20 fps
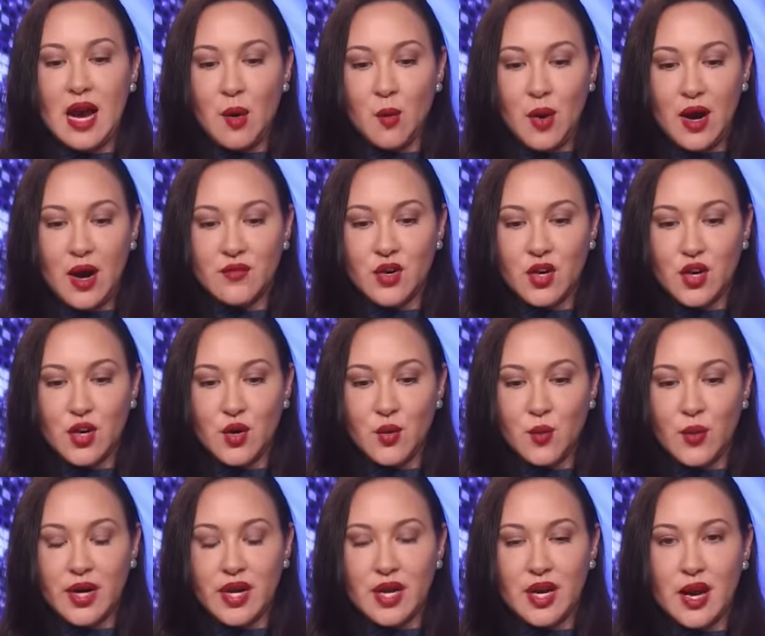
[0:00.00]

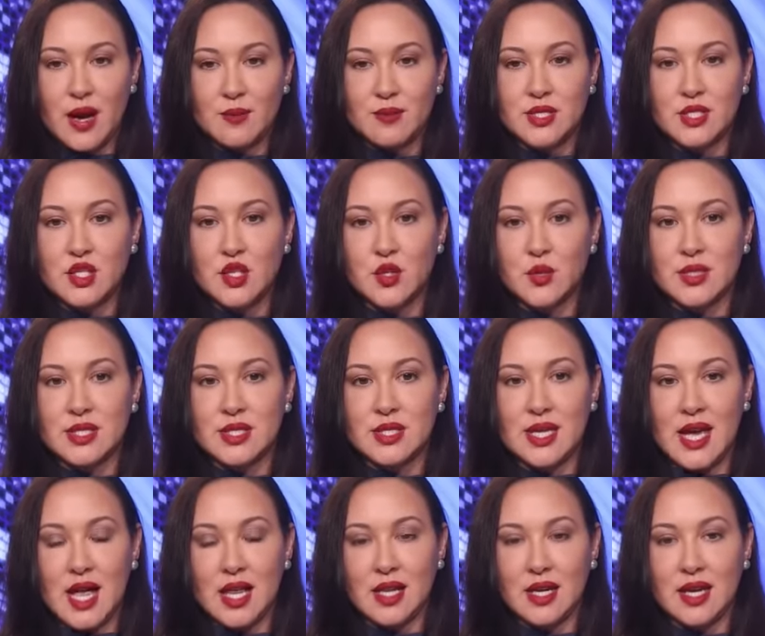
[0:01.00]
However, when it comes to
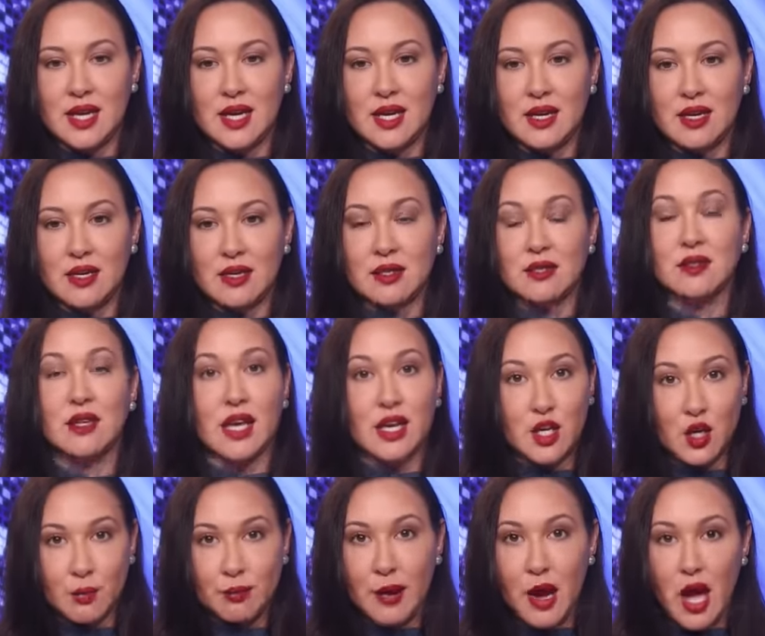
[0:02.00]
selling
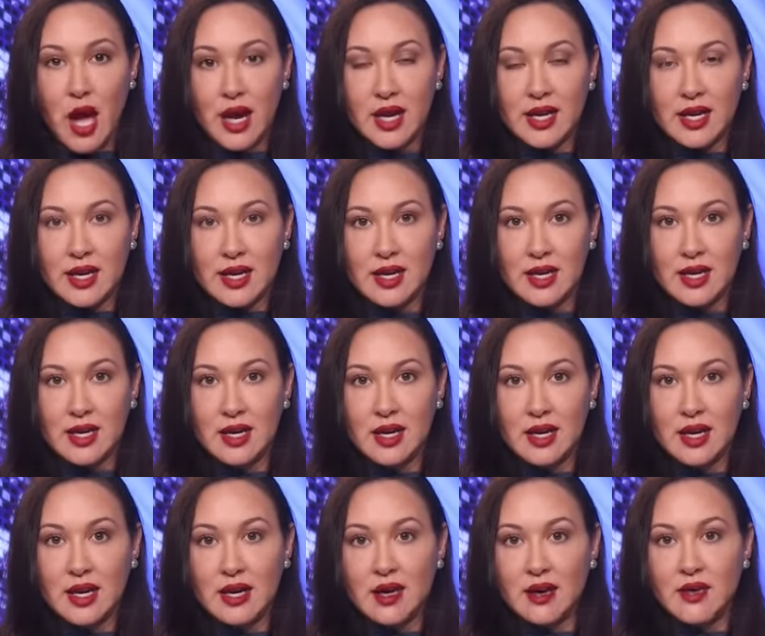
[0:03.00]
like your body,
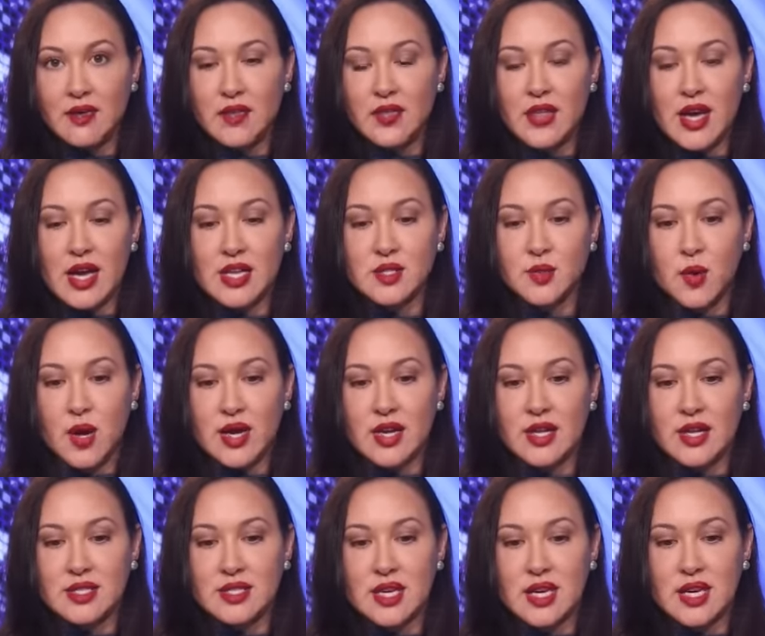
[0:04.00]
that's
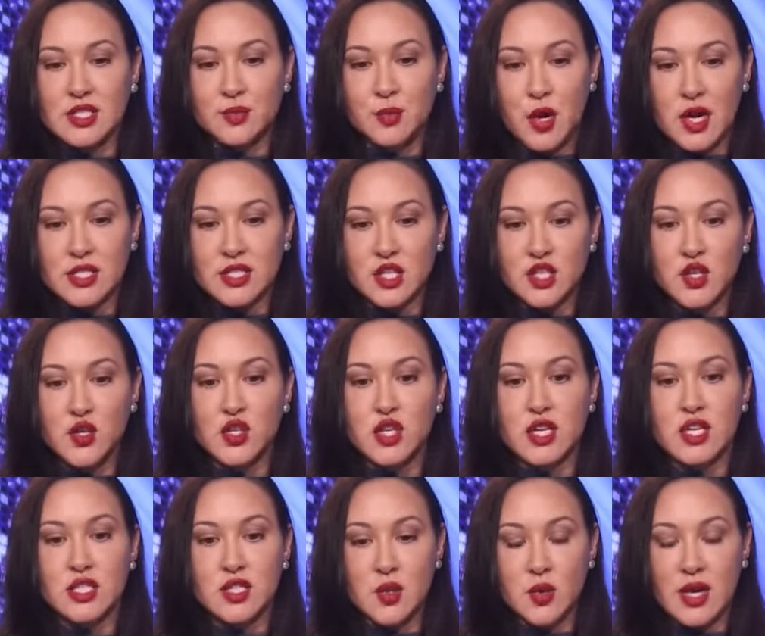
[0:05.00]
why he says
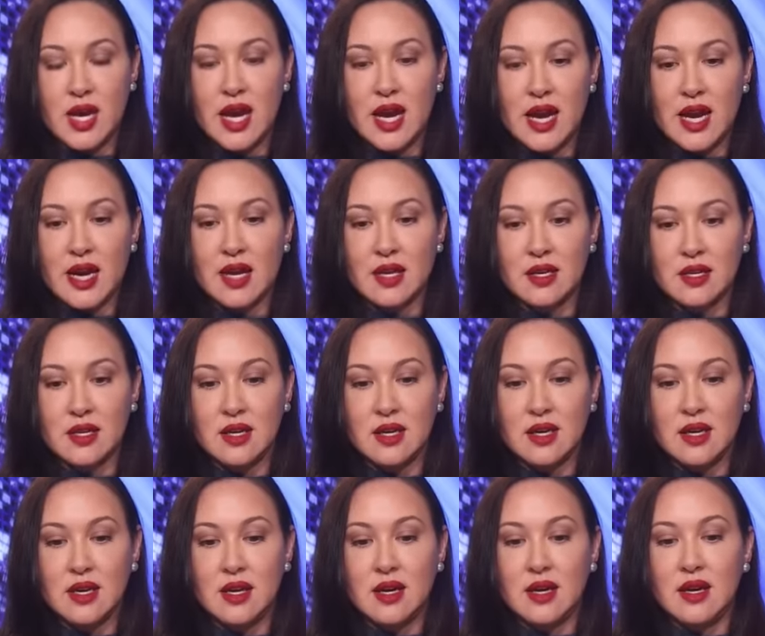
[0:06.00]
prostitution, it's okay.
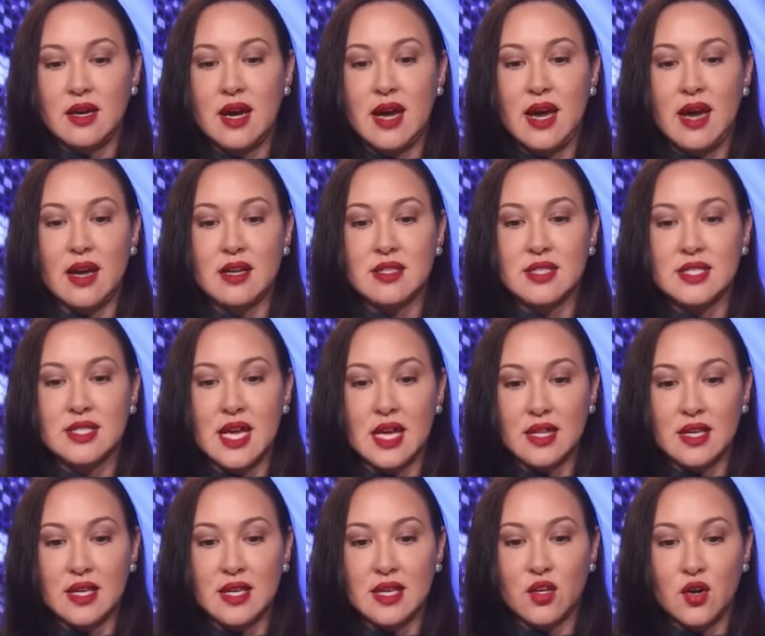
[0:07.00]
And
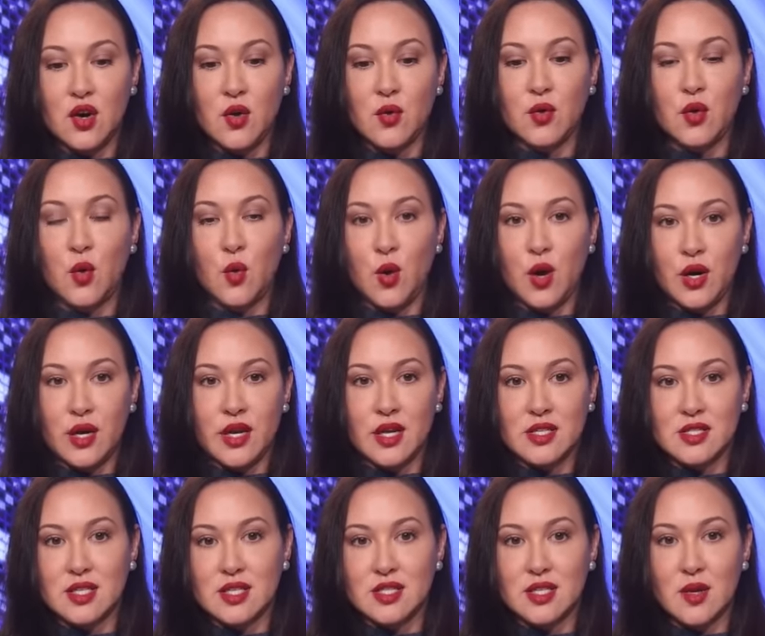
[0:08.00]
selling your own
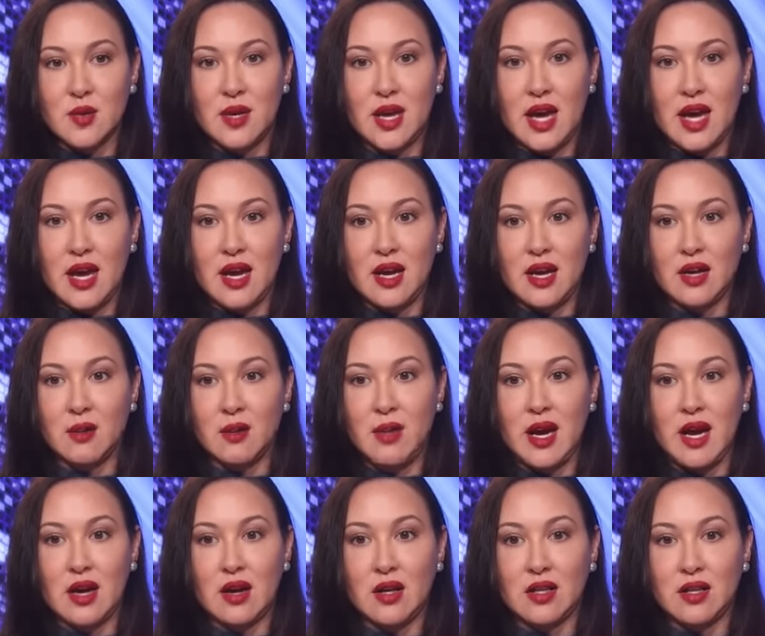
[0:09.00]
organs is okay. And
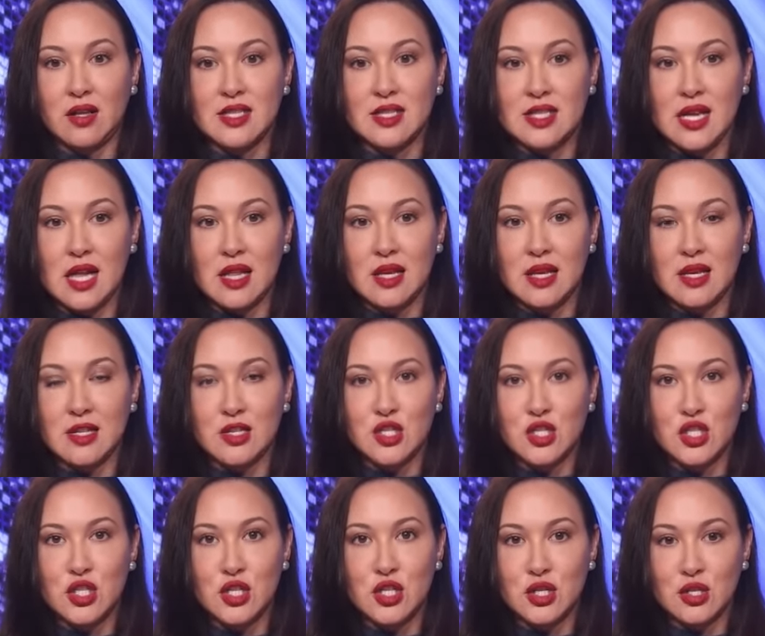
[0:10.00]
apparently
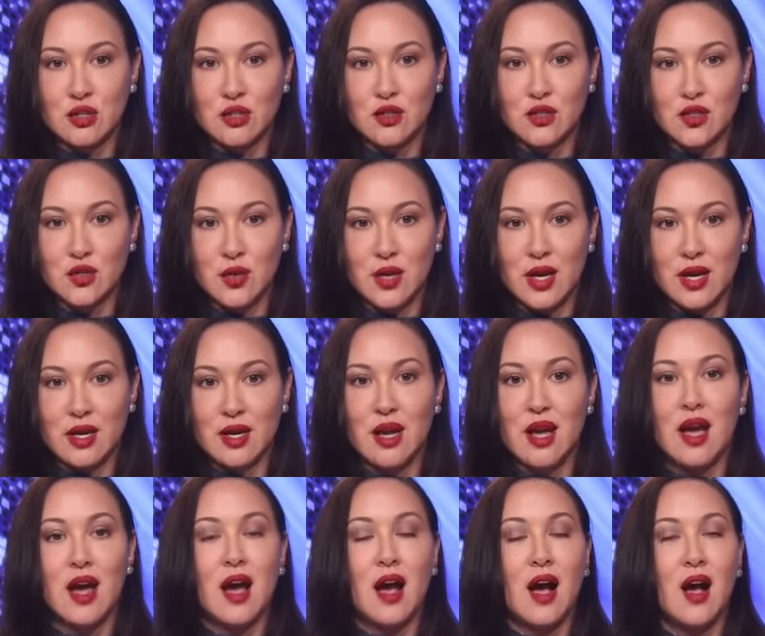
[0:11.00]
selling
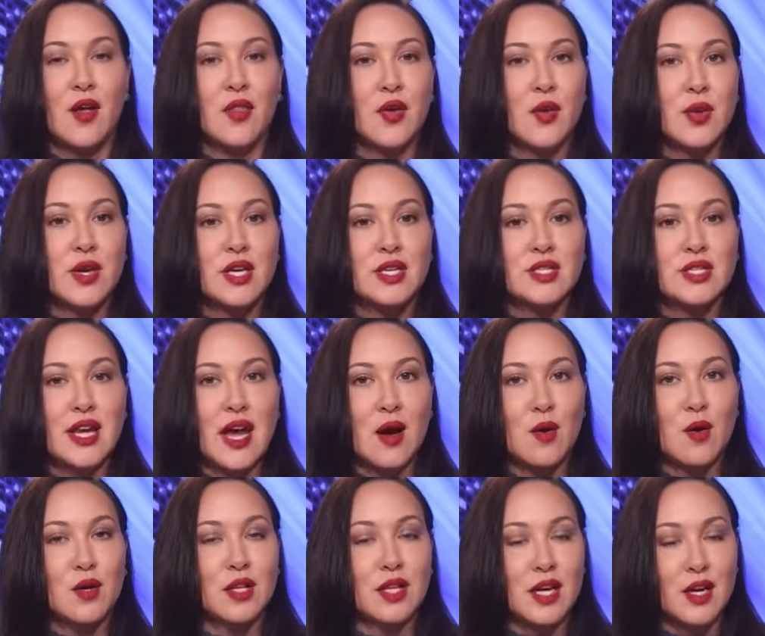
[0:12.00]
children. Although he's
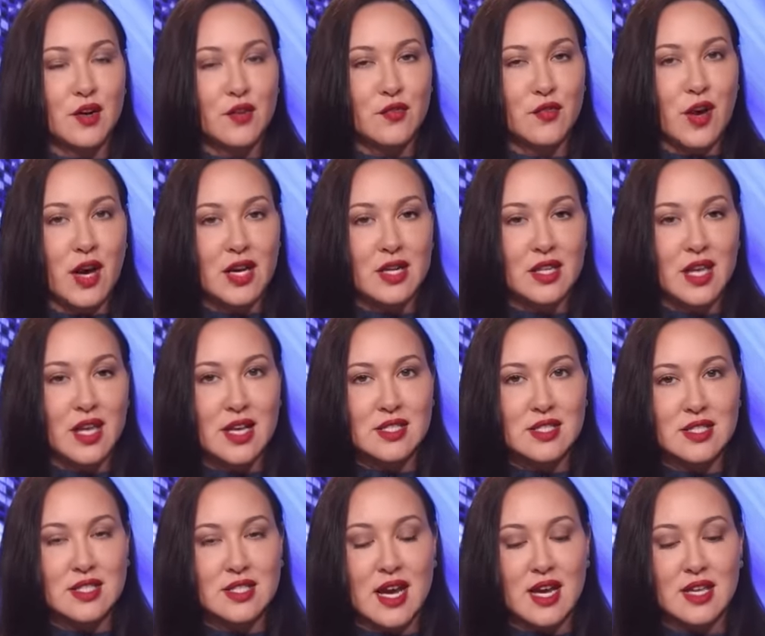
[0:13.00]
now clarified
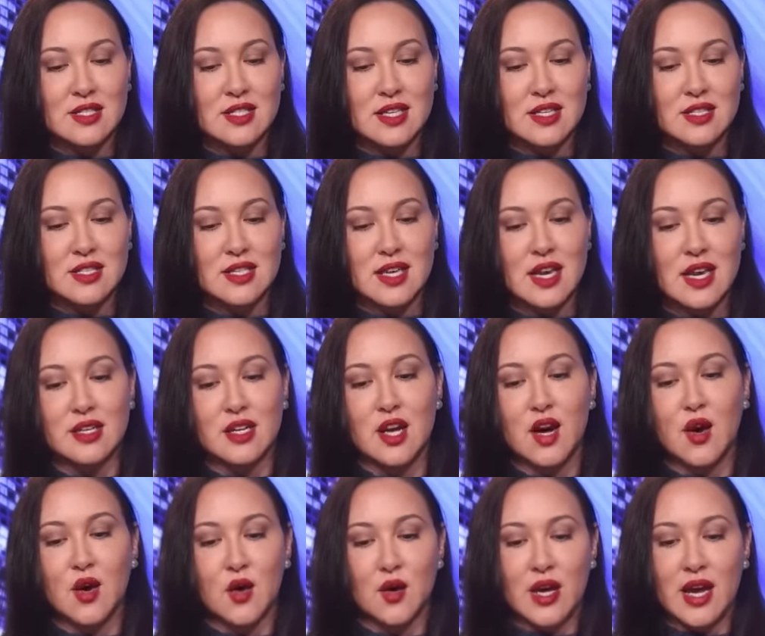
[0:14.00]
that stance and said,
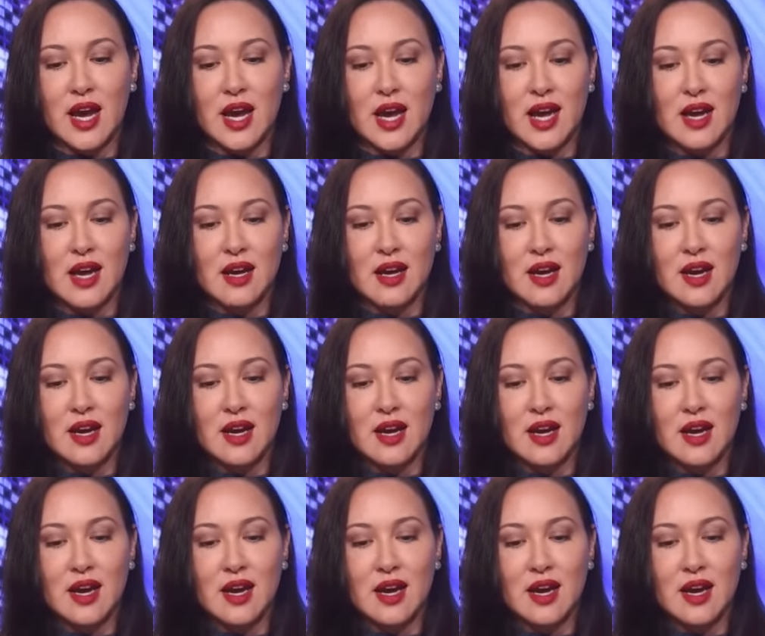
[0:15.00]
no, okay,